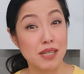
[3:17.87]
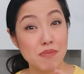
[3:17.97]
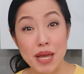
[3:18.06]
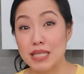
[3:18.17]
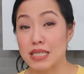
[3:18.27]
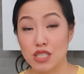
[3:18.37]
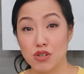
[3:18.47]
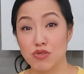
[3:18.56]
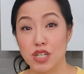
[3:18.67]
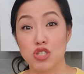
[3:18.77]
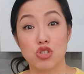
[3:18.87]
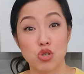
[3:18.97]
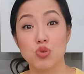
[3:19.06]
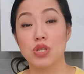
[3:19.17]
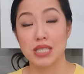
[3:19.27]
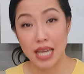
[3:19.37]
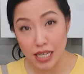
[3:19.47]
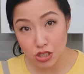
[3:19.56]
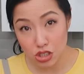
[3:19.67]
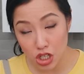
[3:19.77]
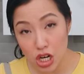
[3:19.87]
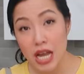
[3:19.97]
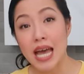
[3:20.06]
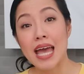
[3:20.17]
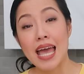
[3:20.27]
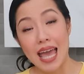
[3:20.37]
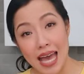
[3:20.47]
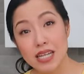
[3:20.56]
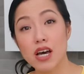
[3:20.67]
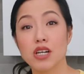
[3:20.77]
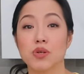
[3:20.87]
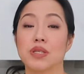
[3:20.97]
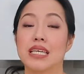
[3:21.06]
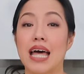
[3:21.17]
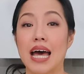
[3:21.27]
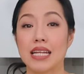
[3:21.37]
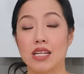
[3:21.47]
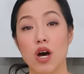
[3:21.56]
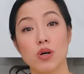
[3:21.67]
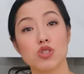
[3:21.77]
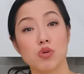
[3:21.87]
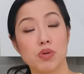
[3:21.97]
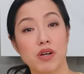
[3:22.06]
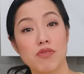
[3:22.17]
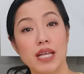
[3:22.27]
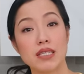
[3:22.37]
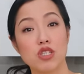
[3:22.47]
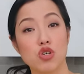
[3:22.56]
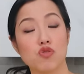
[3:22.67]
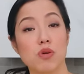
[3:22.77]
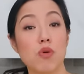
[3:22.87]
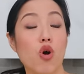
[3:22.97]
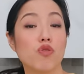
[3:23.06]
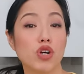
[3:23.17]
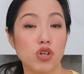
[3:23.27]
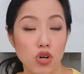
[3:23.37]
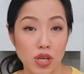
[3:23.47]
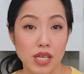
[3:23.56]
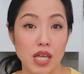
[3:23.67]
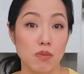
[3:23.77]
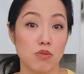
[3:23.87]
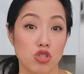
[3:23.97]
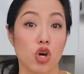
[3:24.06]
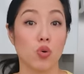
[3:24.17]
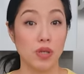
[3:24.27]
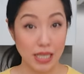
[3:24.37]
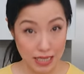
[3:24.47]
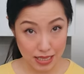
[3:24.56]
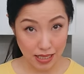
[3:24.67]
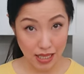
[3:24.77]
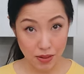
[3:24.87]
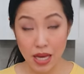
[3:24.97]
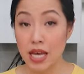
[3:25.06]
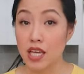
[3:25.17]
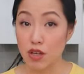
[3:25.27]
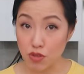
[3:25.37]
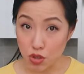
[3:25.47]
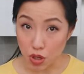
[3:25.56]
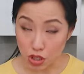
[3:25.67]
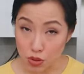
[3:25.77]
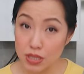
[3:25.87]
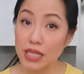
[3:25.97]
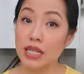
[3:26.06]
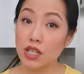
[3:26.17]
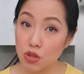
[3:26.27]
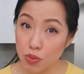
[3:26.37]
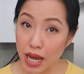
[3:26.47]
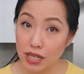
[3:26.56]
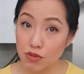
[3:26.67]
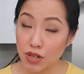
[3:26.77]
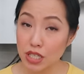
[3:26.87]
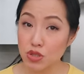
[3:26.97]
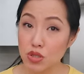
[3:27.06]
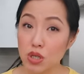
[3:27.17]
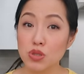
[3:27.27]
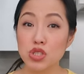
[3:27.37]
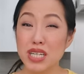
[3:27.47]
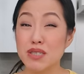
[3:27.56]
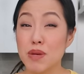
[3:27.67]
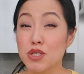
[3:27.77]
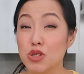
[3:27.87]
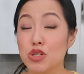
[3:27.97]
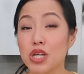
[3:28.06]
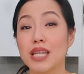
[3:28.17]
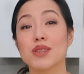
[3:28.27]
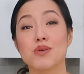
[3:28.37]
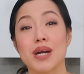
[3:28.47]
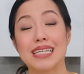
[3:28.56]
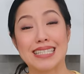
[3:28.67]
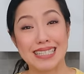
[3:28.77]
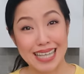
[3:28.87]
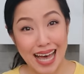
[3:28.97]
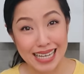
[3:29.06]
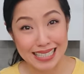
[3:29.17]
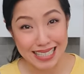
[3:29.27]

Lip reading: It makes a difference to the texture. And not only that, it also prevents you from overcooking them so easily. If you are using another brand of rice noodles, just make sure to get the right size.